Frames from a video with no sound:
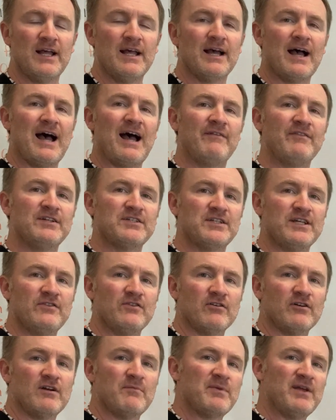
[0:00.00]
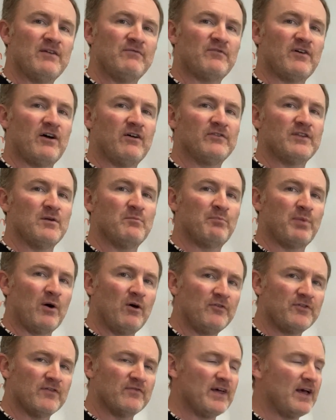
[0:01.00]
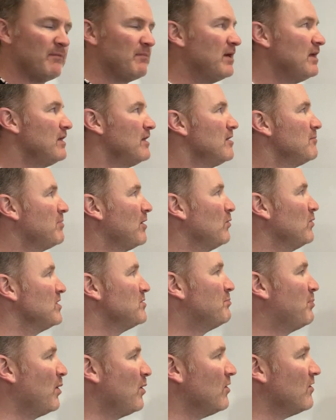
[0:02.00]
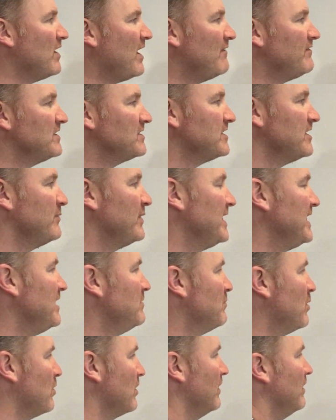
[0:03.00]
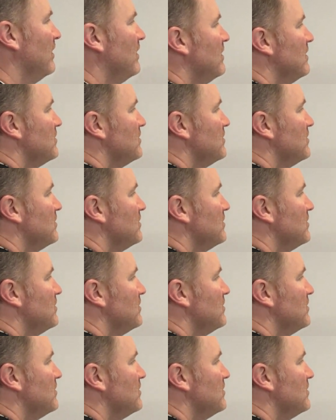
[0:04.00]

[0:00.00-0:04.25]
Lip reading: Obviously, they're going to be involved in both of them, but with Bohr, obviously, we need more.